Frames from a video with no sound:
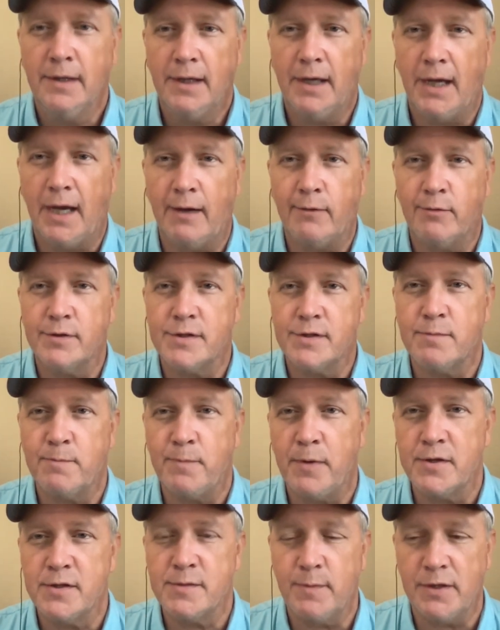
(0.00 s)
I was
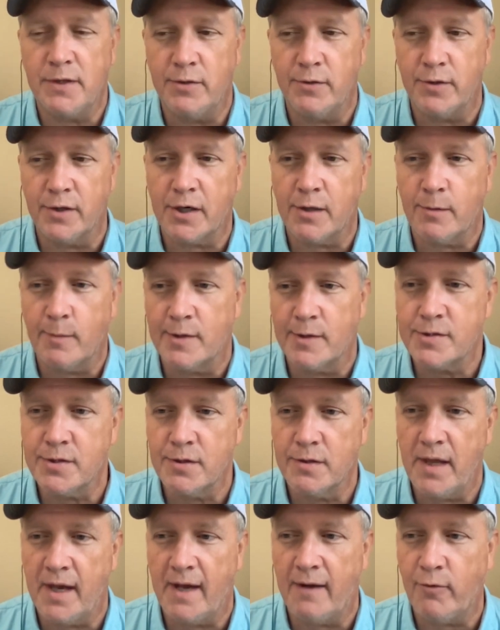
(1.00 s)
supposed to be doing a commercial
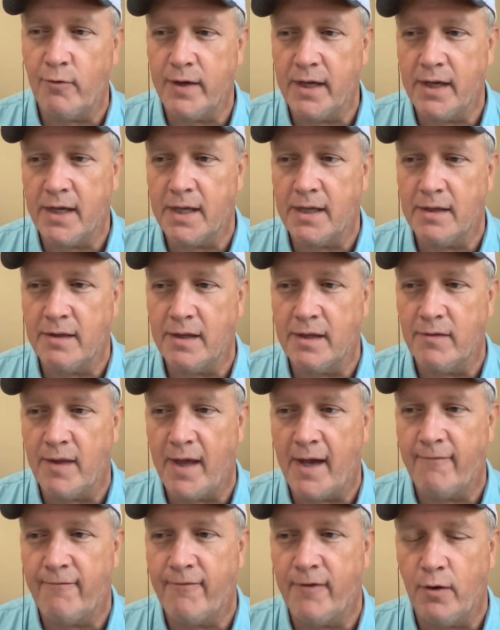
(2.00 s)
that week, and then
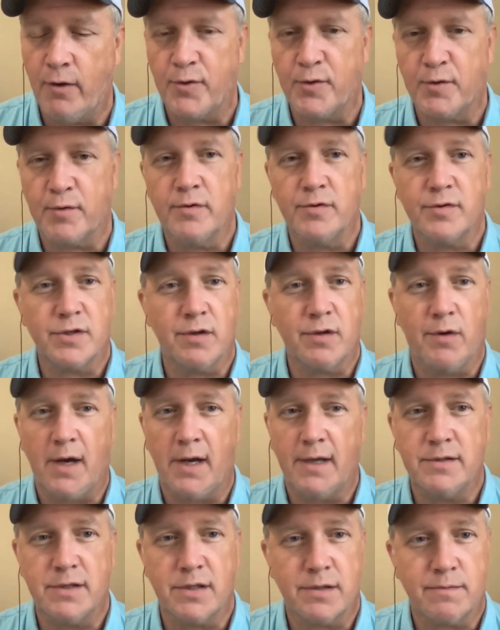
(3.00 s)
that fell through. So I
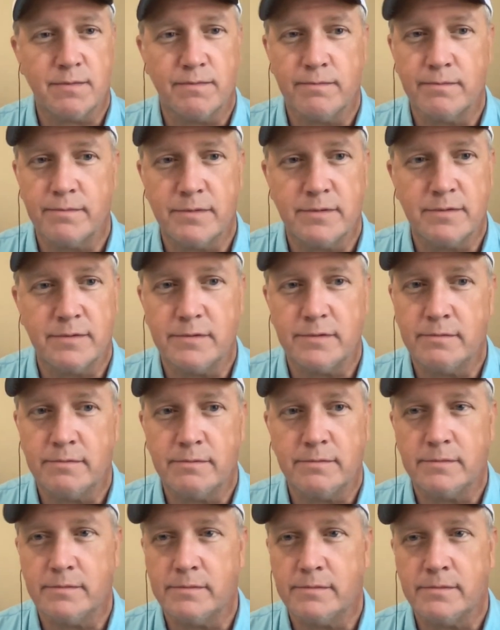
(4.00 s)
just
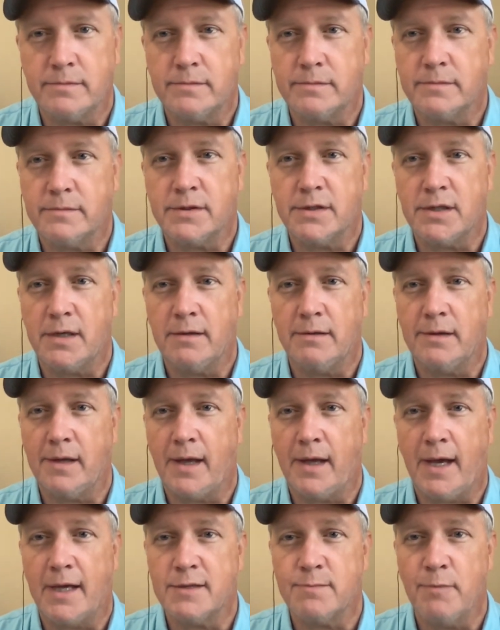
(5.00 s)
said,
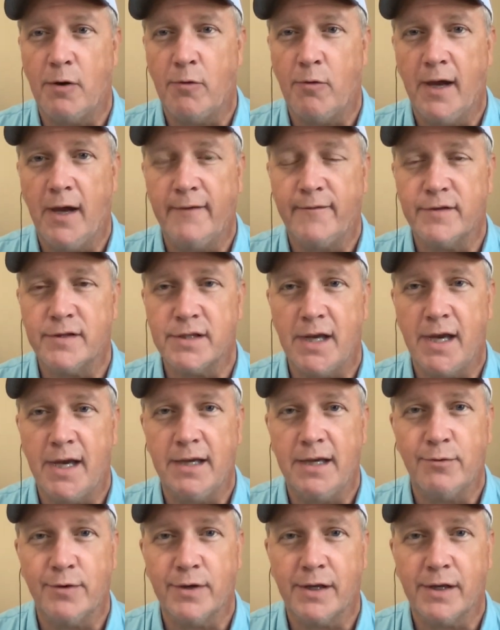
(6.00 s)
I asked my wife, I said, hey, you want